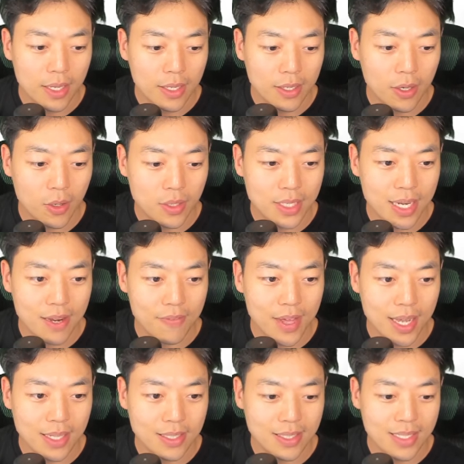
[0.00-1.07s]
cosine of
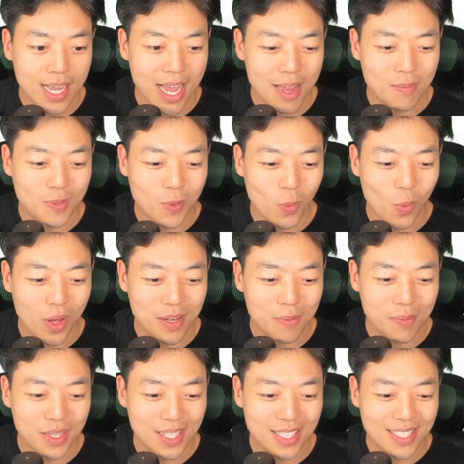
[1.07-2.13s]
x times a 1
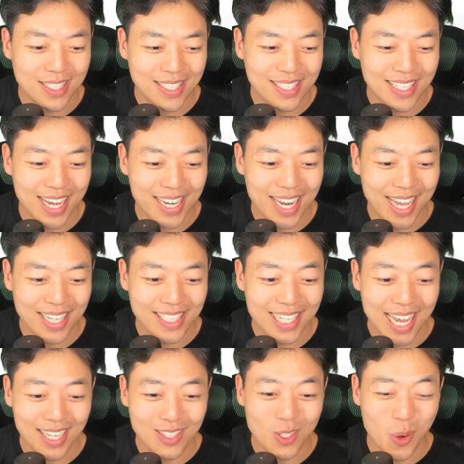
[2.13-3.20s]
plus sine x.
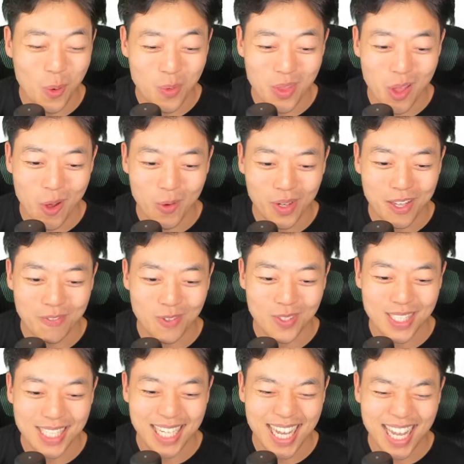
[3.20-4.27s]
I don't know if you
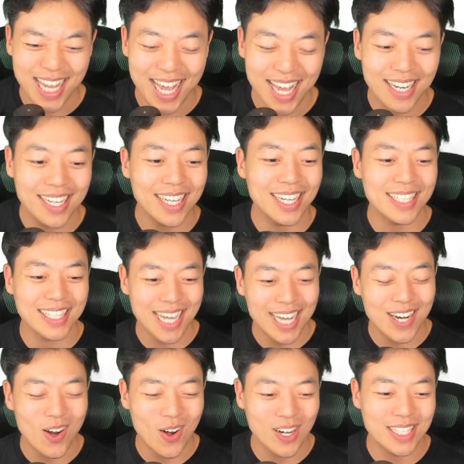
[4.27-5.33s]
see it yet. It's kind
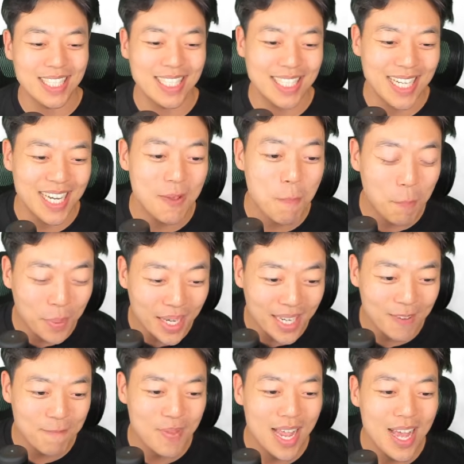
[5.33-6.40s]
of hard to see, but
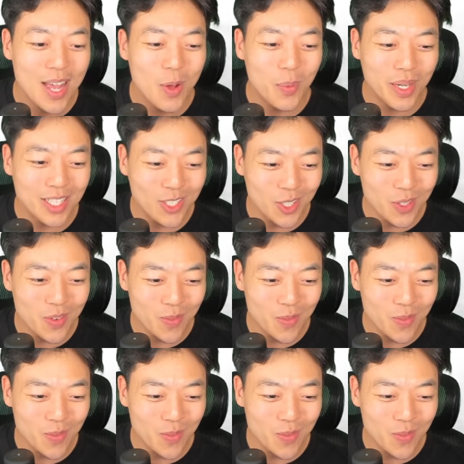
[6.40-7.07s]
we do